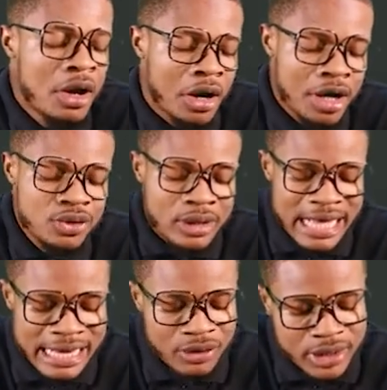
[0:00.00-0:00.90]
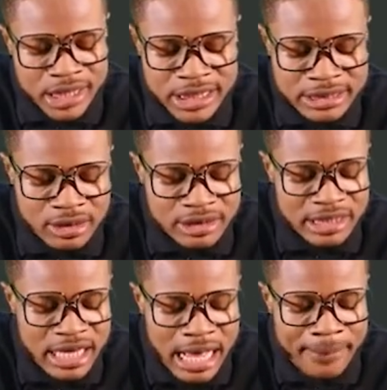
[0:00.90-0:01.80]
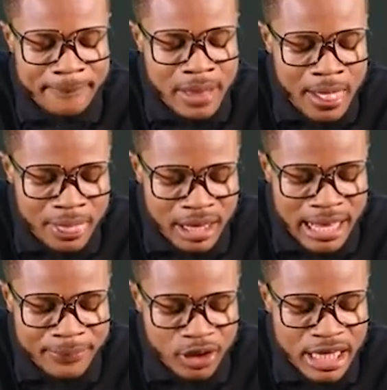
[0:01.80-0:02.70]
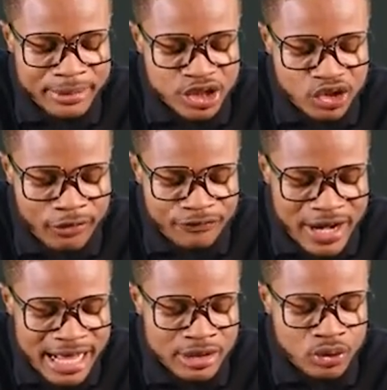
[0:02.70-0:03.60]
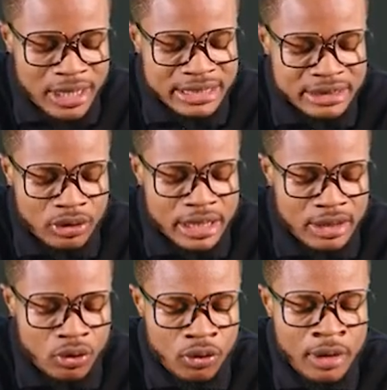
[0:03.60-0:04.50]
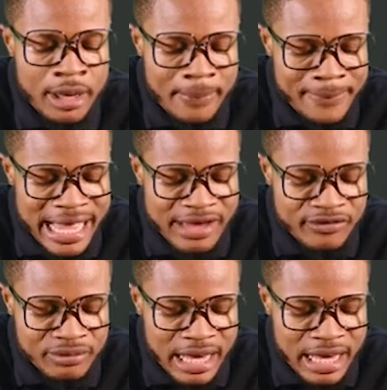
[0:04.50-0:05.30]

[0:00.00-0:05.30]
Or you can, okay, since your name is John Frank, you can say, okay, my